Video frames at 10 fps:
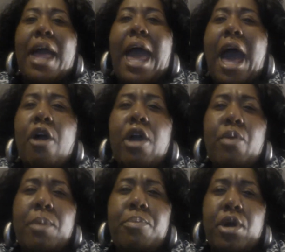How can
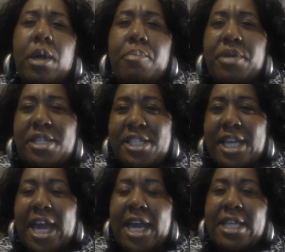we put
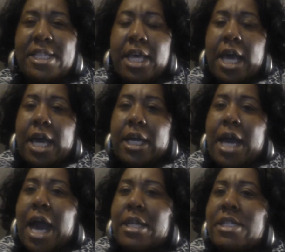Piaget's
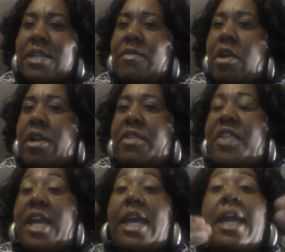cognitive learning
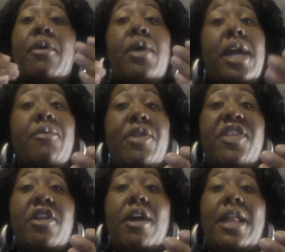thinking
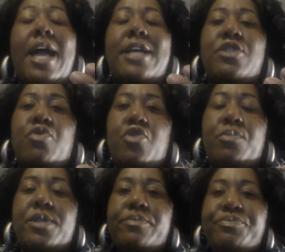within our
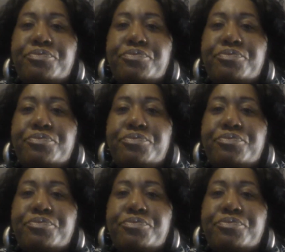classrooms?